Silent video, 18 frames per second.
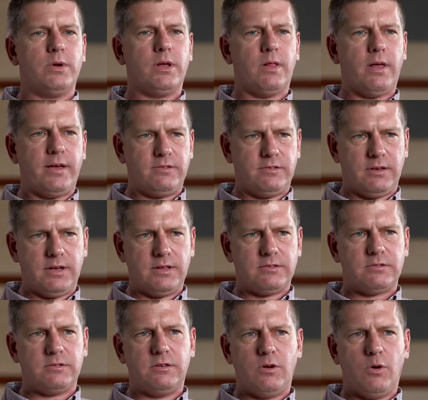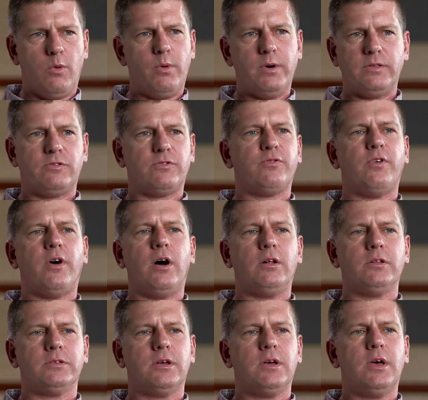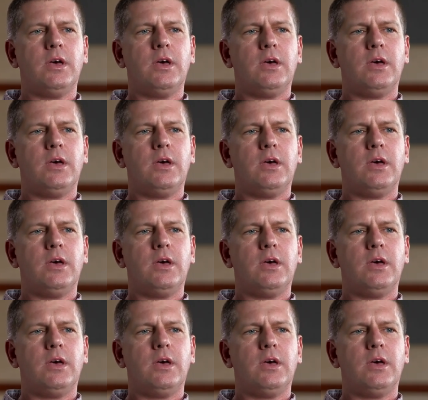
realizing it's no one's fault.